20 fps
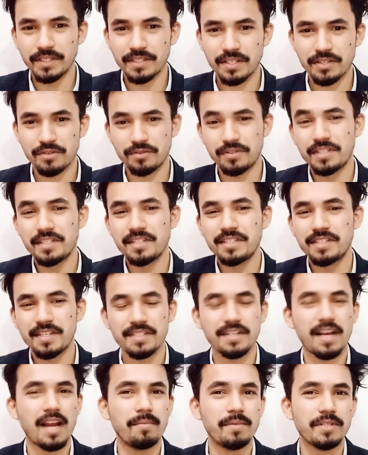So this is
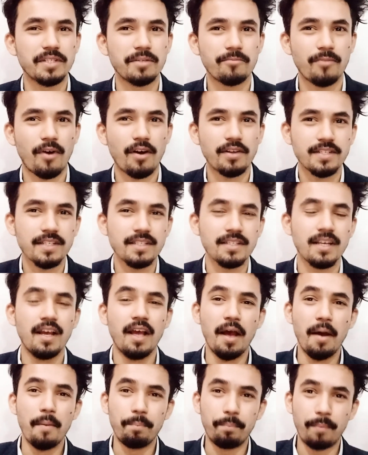just admission process,
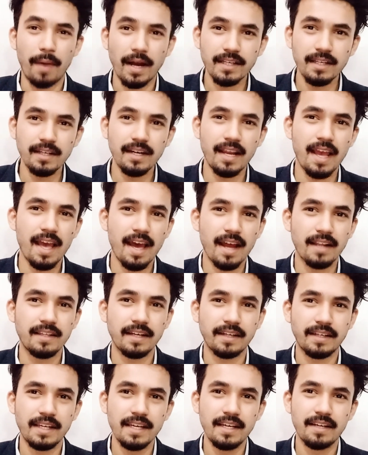but in here the
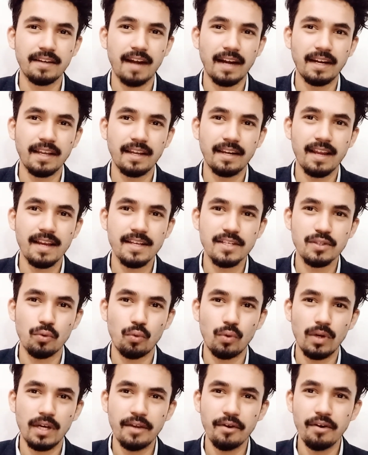key criteria is
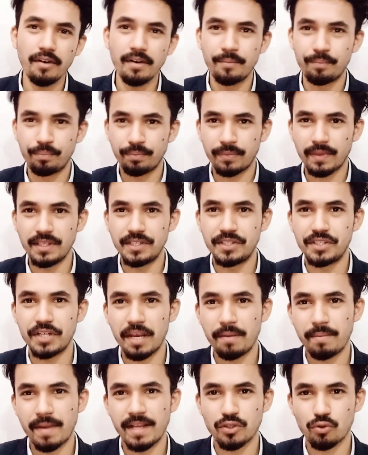only your
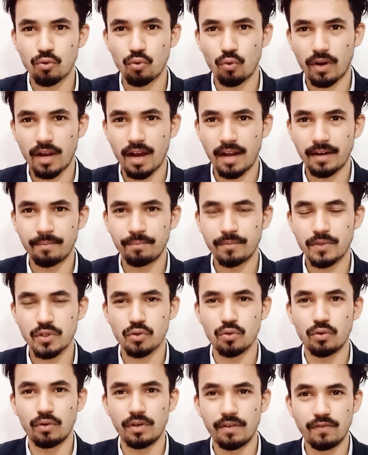JEE main scorecard.
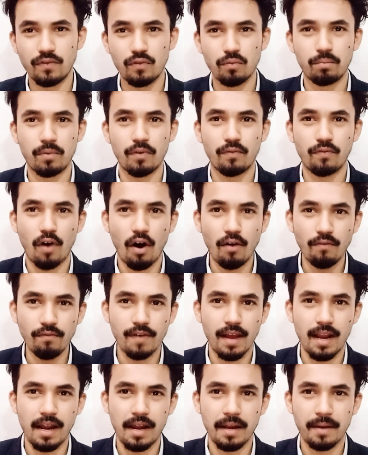So if you perform
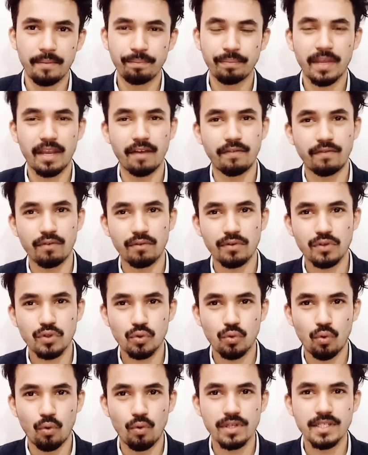well, if your
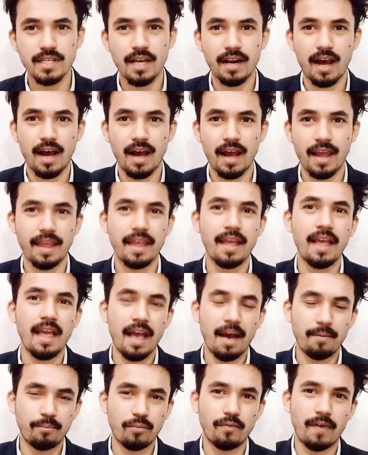scores are high,
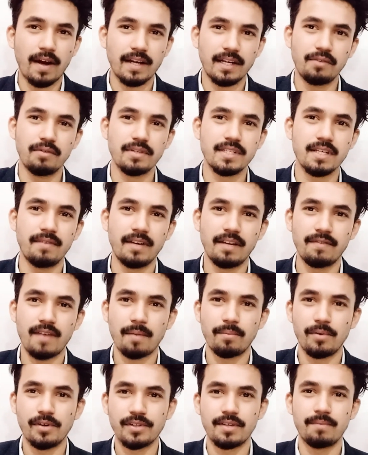provided your
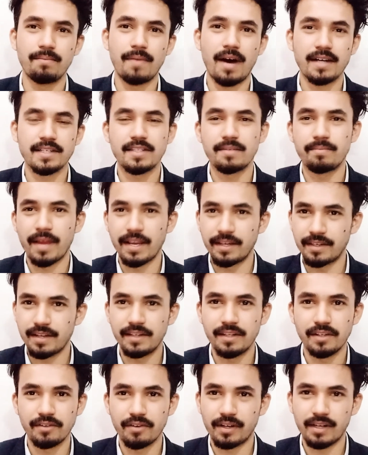75% marks is
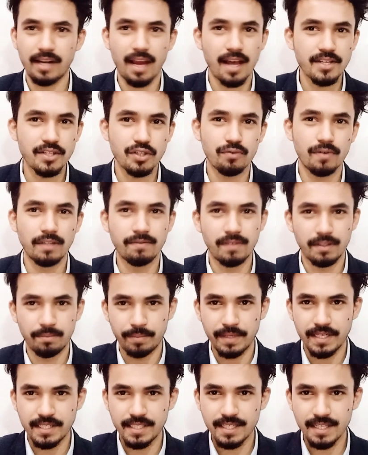maintained in your class 12 with
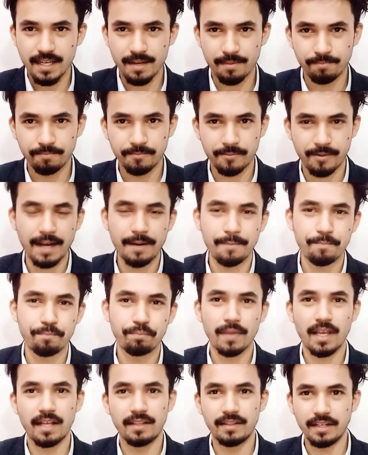PCM, right,
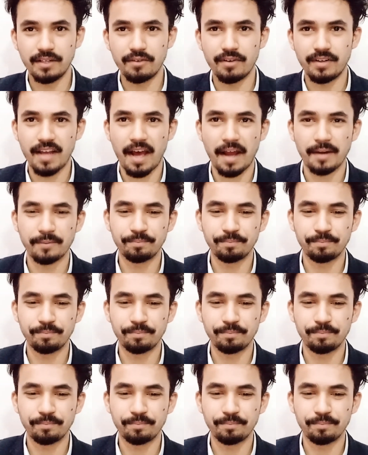then you're done.